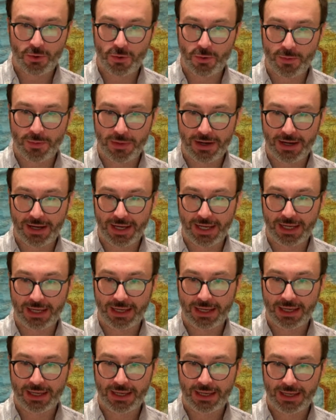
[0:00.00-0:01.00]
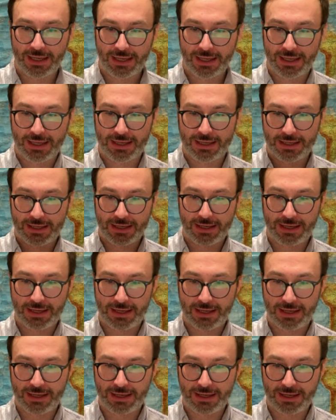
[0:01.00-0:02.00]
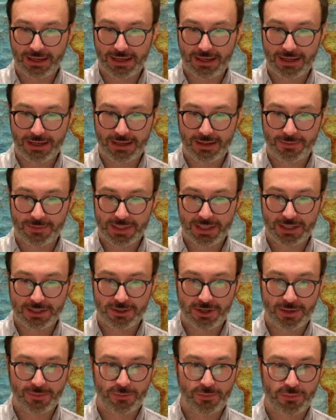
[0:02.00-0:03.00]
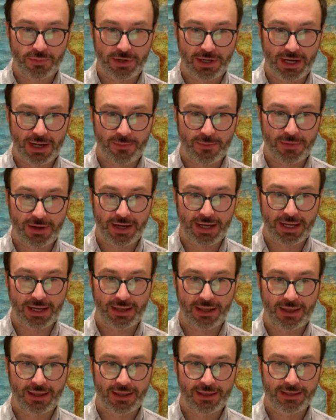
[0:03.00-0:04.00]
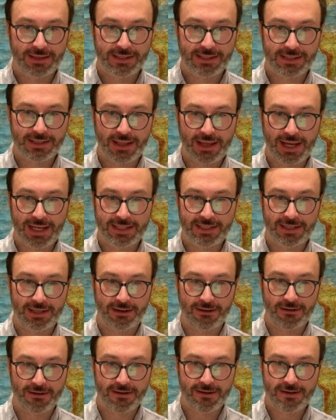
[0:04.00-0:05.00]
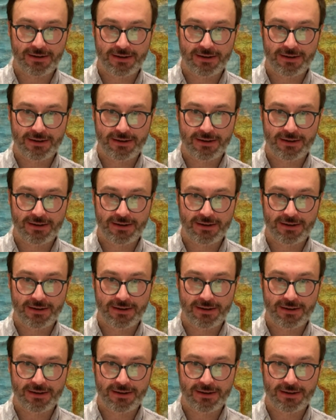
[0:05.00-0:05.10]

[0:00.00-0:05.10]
my, I'm just going to try to bring up my slides here.